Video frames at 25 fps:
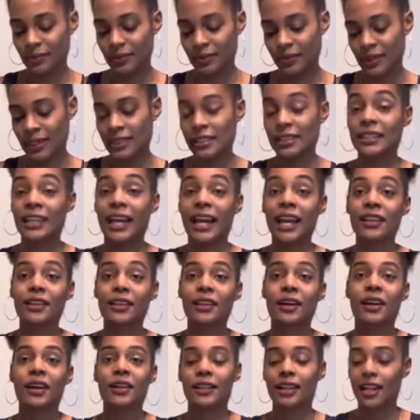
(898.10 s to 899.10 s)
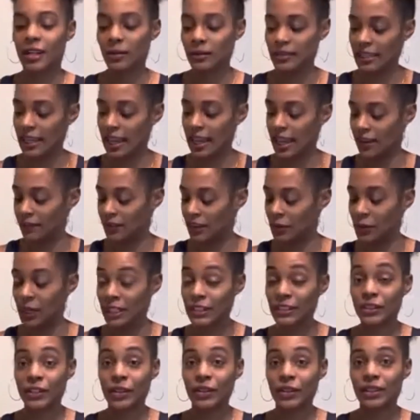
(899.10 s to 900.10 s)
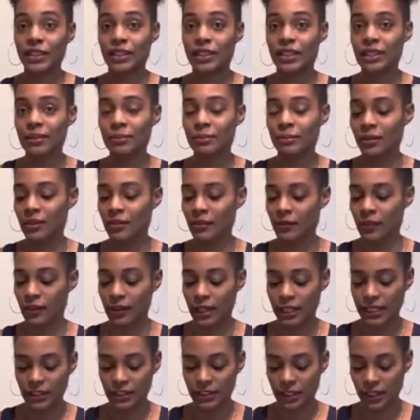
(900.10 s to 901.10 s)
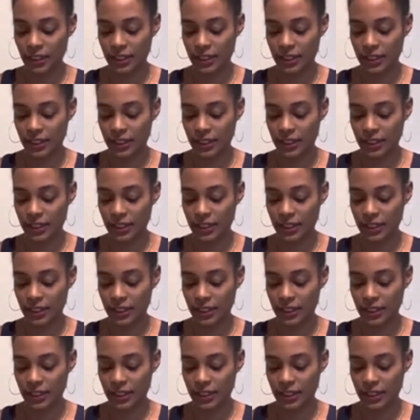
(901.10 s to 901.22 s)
the dialogue that I was having internally before I started